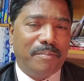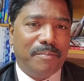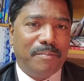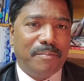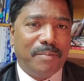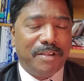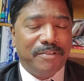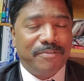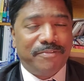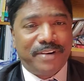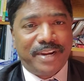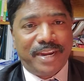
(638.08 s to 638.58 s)

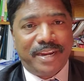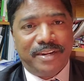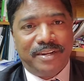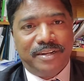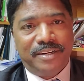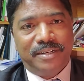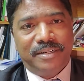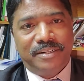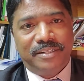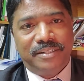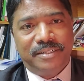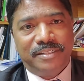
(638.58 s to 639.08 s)
"My friend,
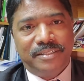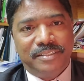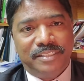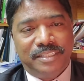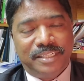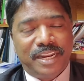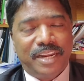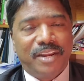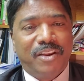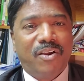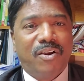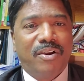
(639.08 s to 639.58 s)
did
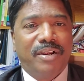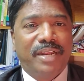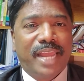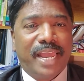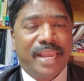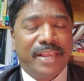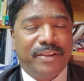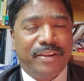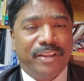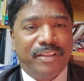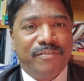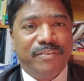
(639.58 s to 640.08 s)
I not
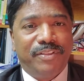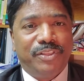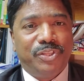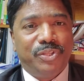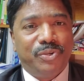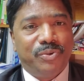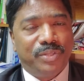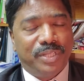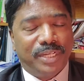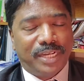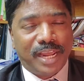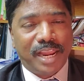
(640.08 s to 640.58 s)
agree with you
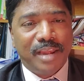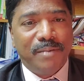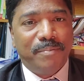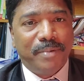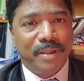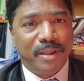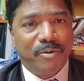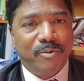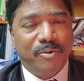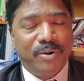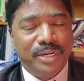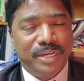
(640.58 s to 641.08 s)
that I'll
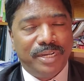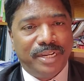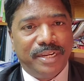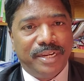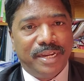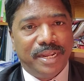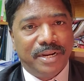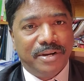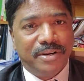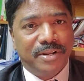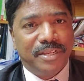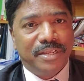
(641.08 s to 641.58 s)
pay 1
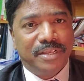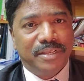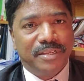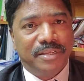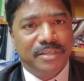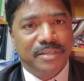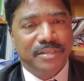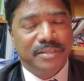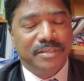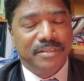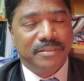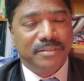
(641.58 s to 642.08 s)
denarii?
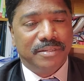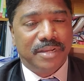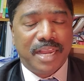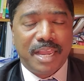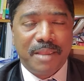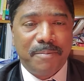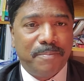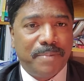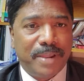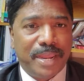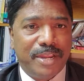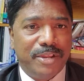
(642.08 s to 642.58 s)
I
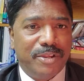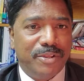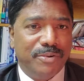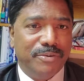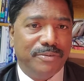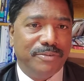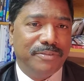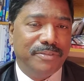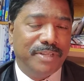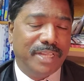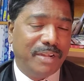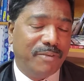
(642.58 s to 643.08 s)
paid you,
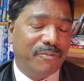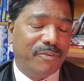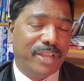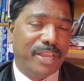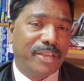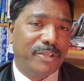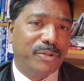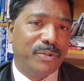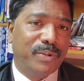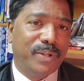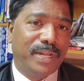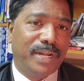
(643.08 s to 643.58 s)
and why are
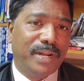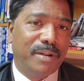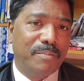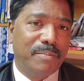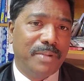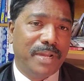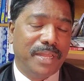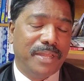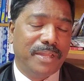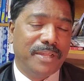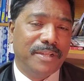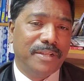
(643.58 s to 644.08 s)
you
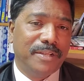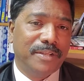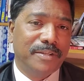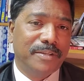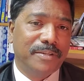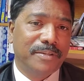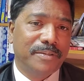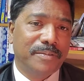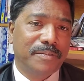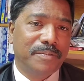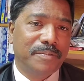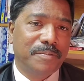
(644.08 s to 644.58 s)
grumbling?
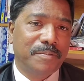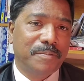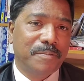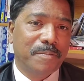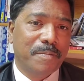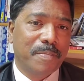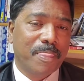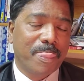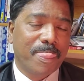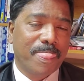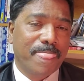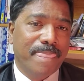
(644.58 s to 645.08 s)

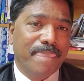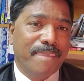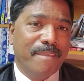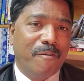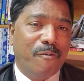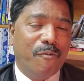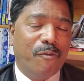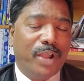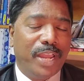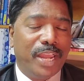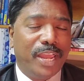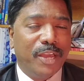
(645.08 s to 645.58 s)

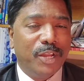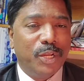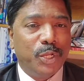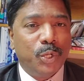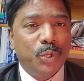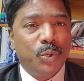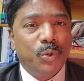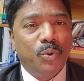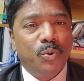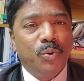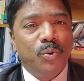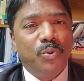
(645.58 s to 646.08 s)
Why are
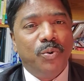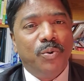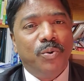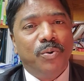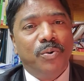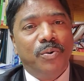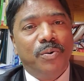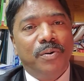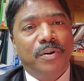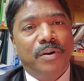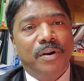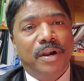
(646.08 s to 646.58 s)
you
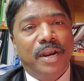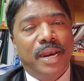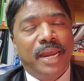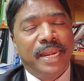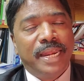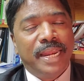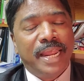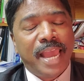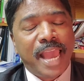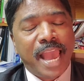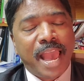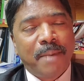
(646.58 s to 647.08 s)

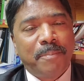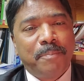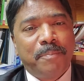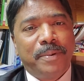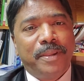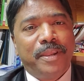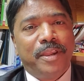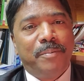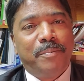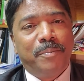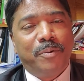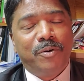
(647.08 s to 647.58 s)

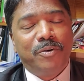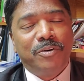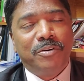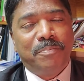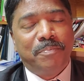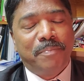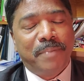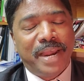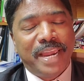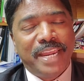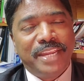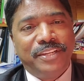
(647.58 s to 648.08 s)
unhappy about
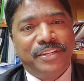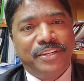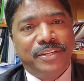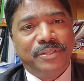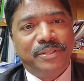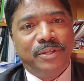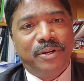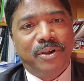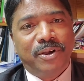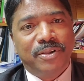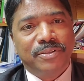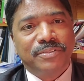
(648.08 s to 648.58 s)
my
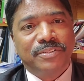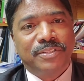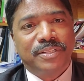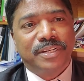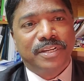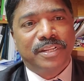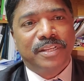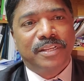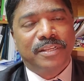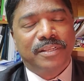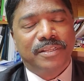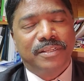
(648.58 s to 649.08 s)

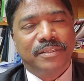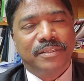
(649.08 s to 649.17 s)
generosity?"